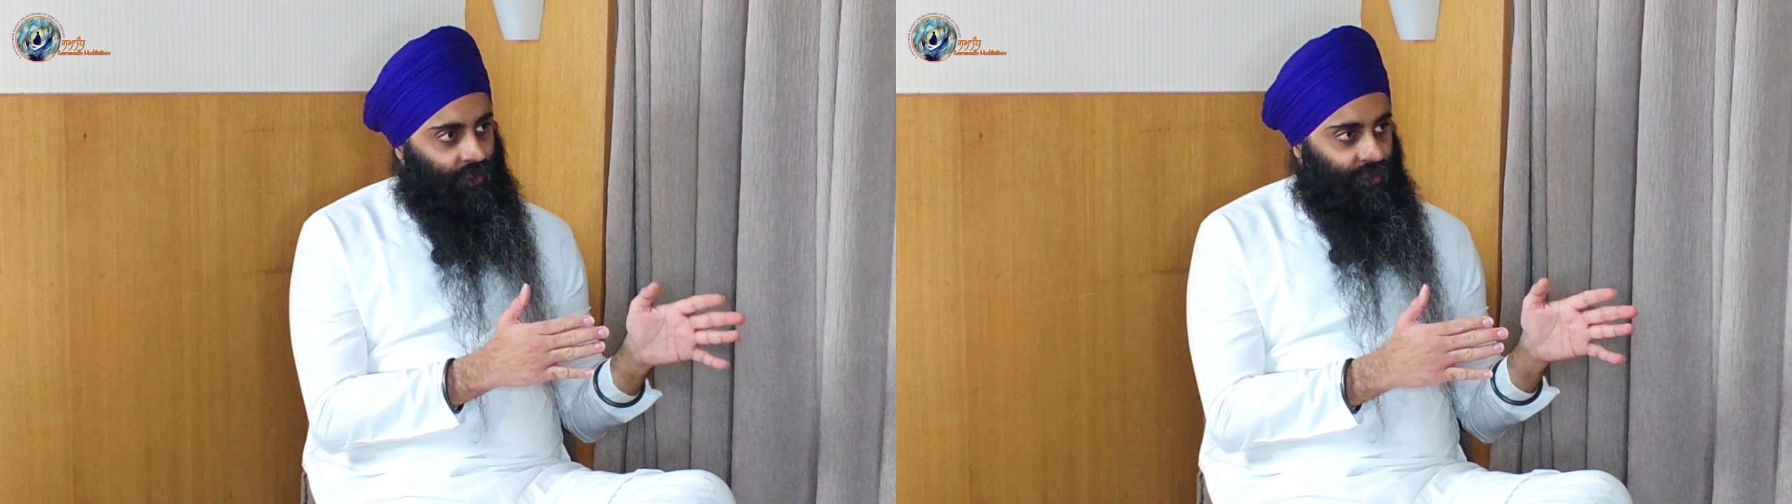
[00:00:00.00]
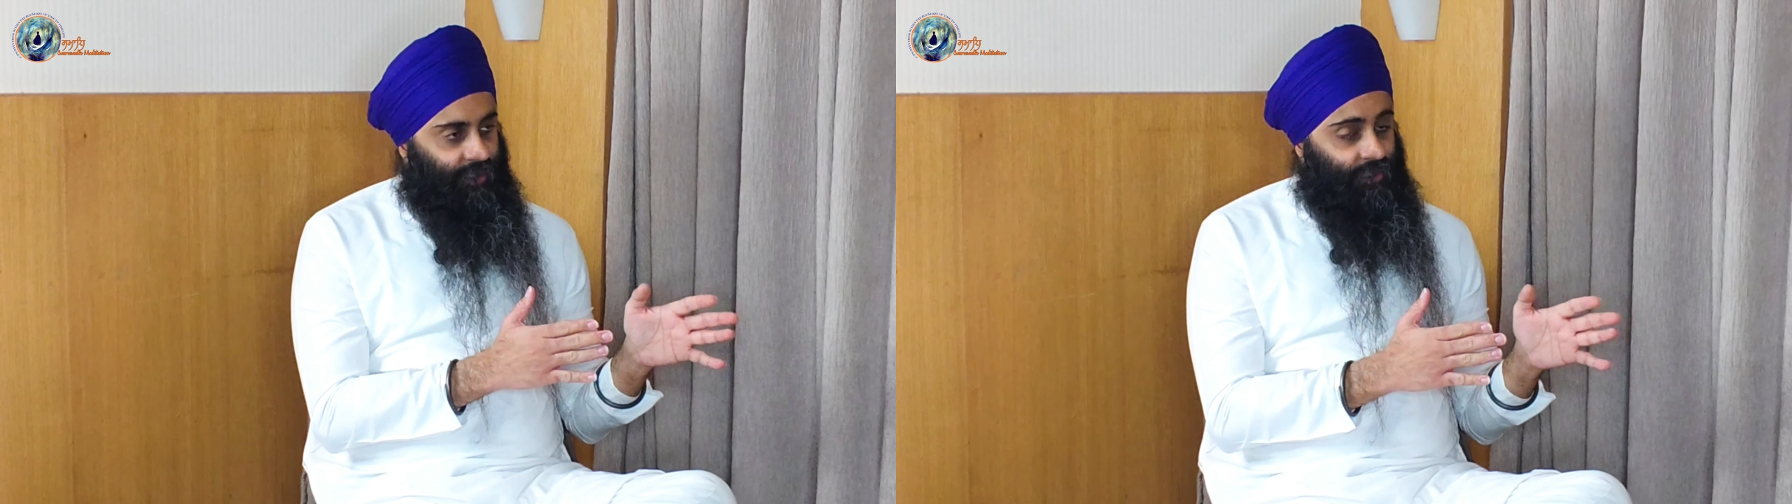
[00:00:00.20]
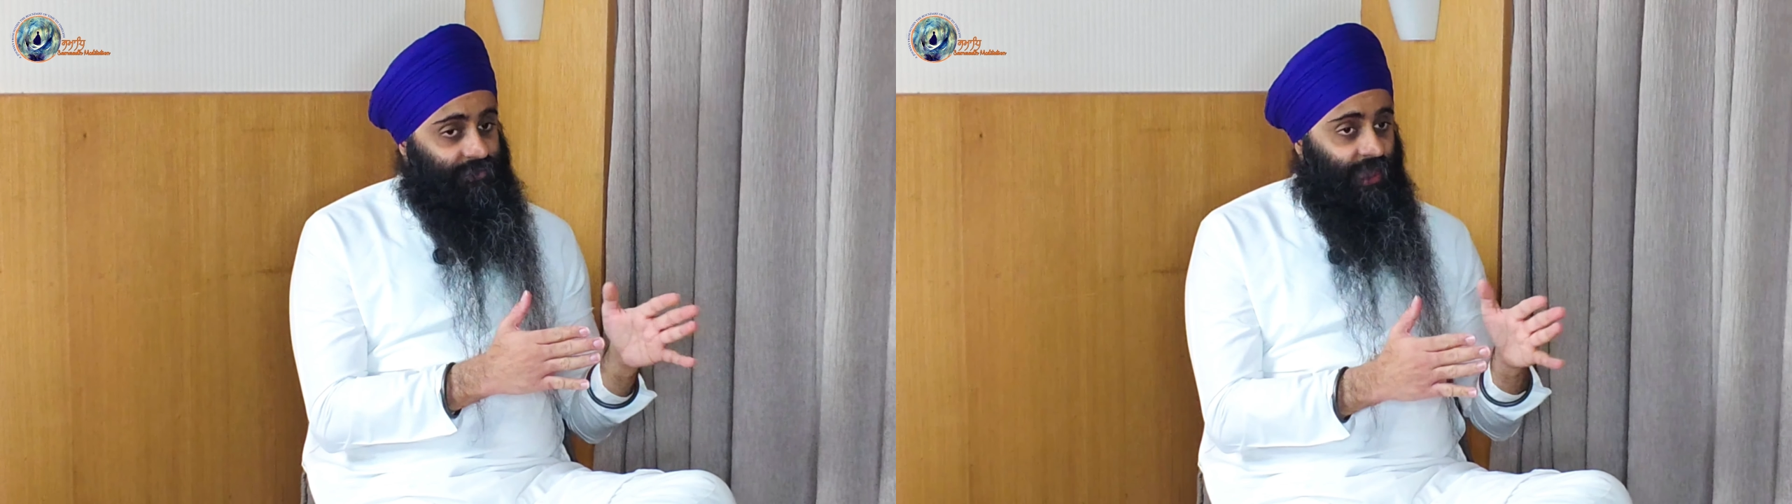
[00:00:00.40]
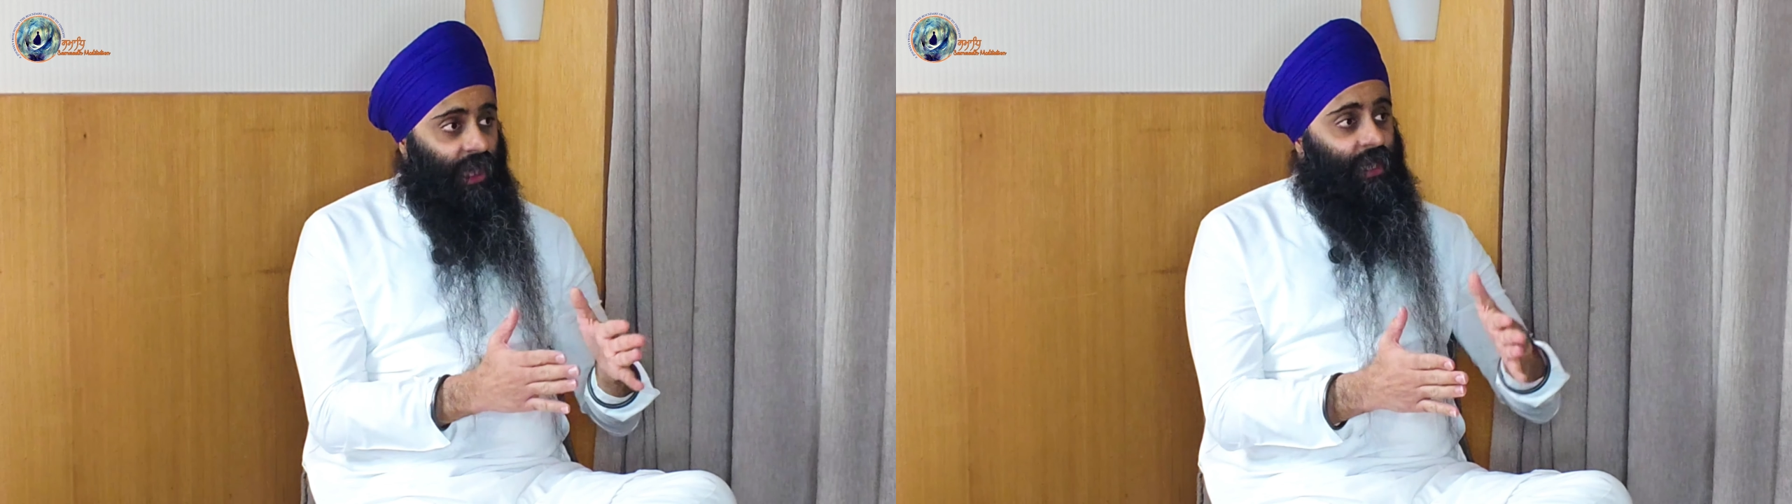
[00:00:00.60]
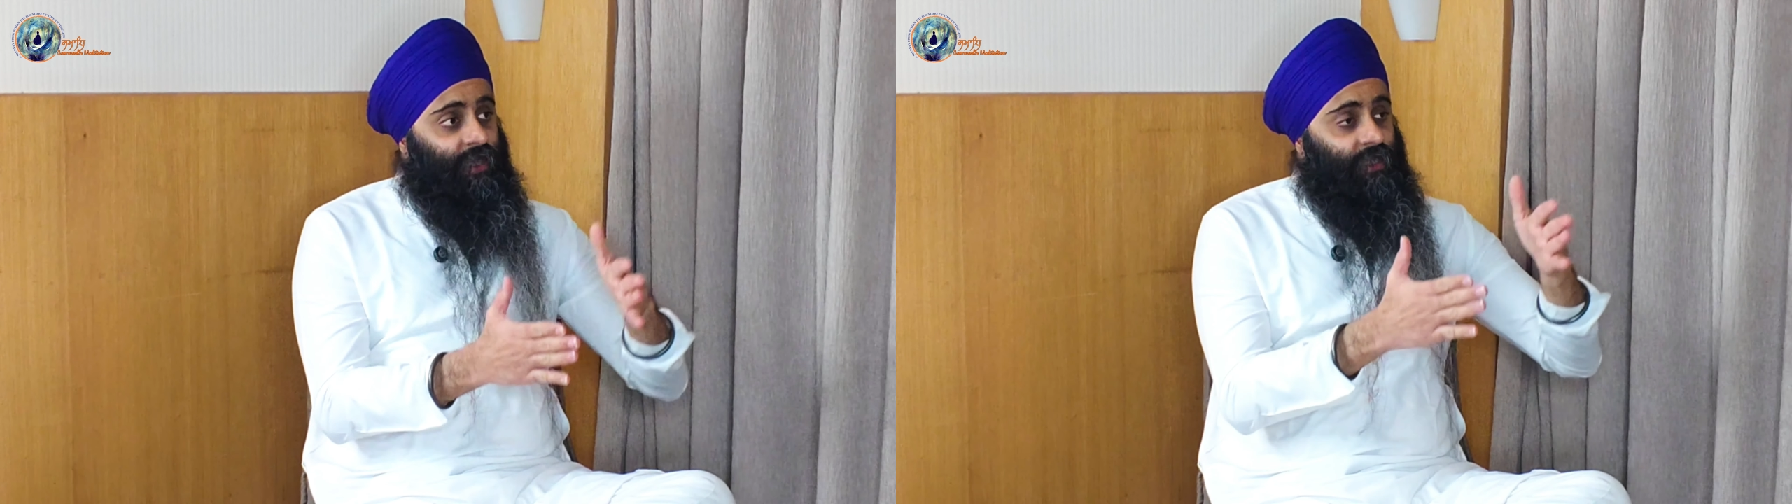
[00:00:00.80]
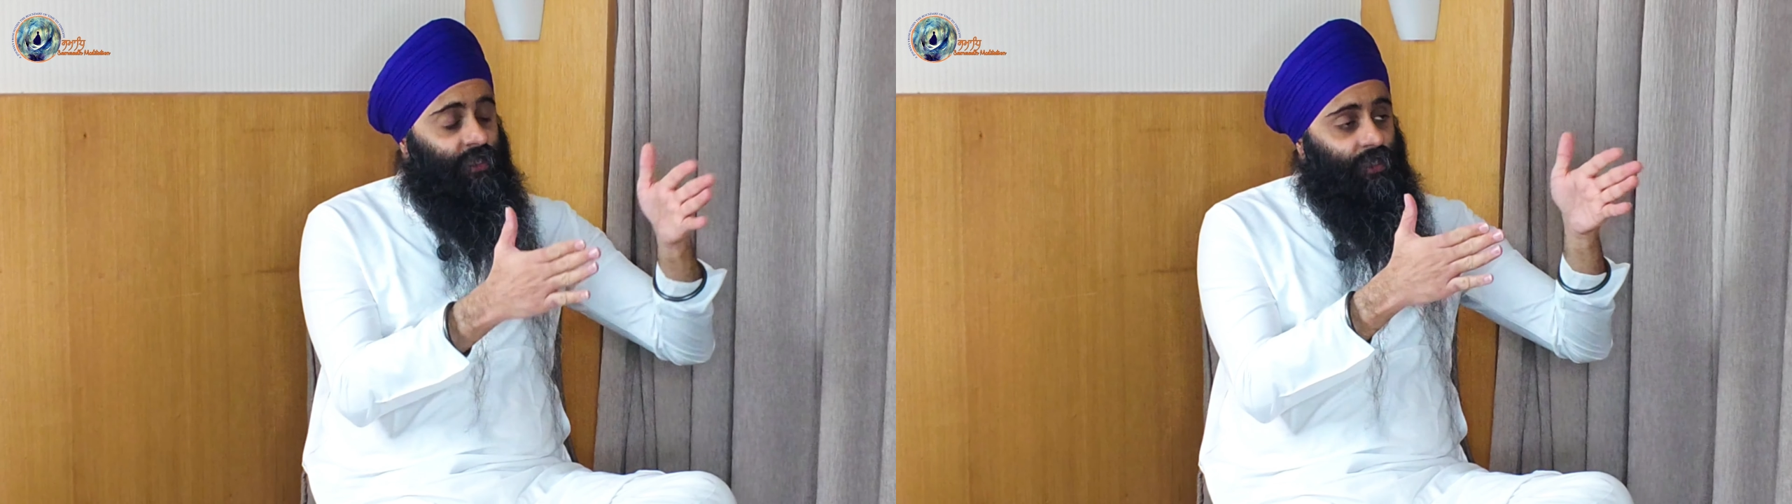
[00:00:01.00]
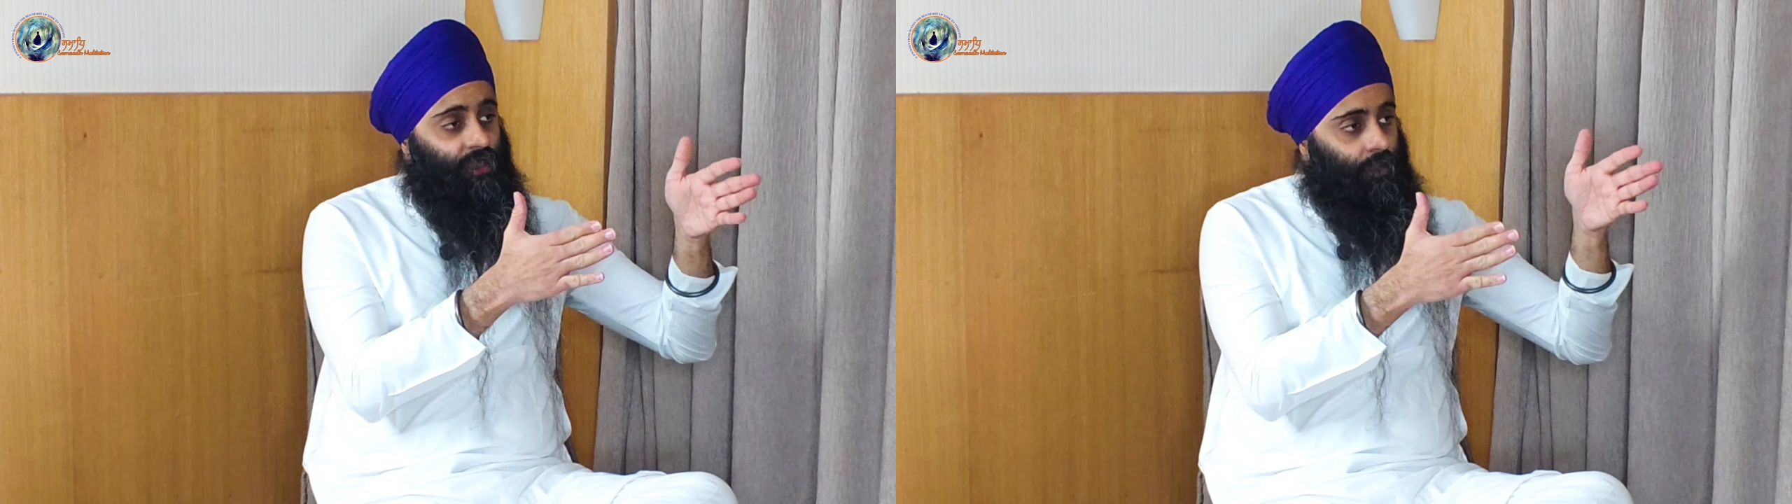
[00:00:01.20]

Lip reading: contains higher